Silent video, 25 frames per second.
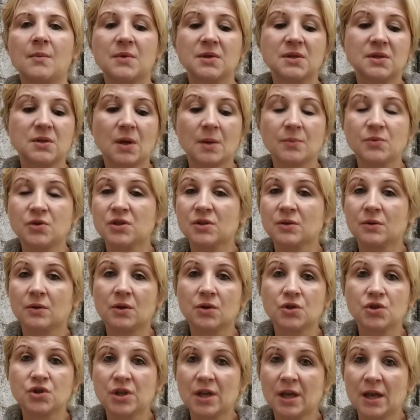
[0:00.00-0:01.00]
So I'm just going
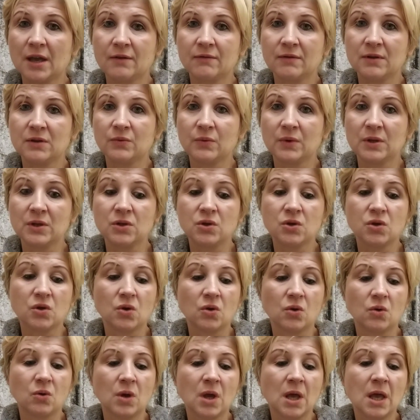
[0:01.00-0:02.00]
to share it with
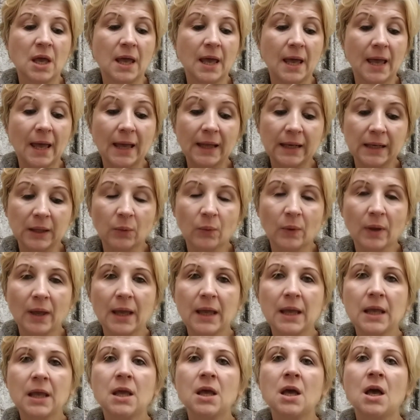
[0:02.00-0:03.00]
you
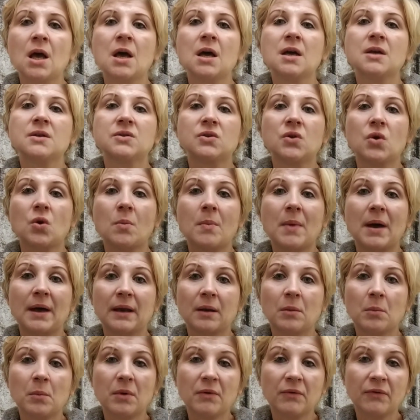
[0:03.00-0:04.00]
anyway. So my
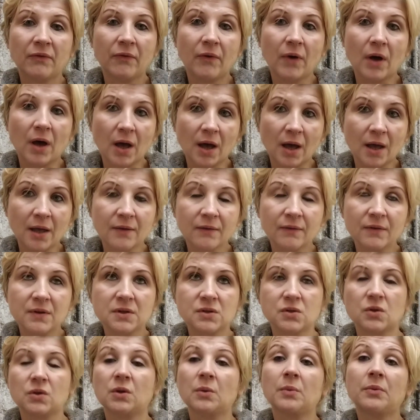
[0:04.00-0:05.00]
number 5,
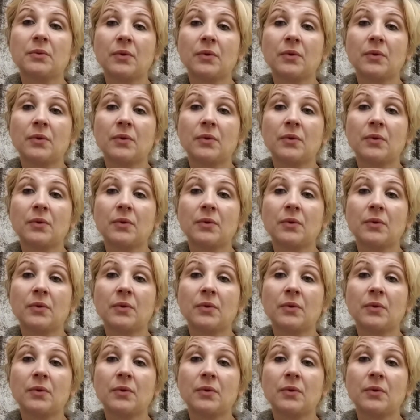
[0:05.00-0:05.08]
so the